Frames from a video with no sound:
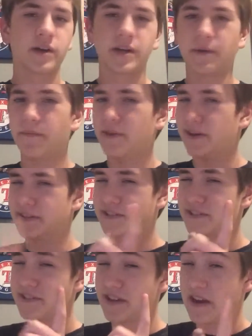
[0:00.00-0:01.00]
get them
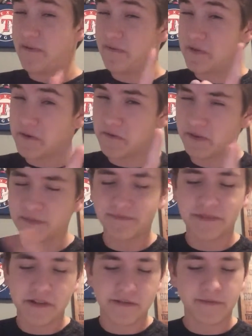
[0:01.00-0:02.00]
next time.
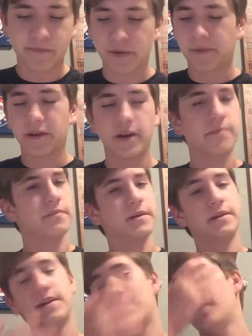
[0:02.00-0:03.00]
Well, um, probably not,
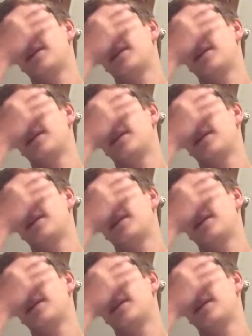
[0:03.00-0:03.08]
but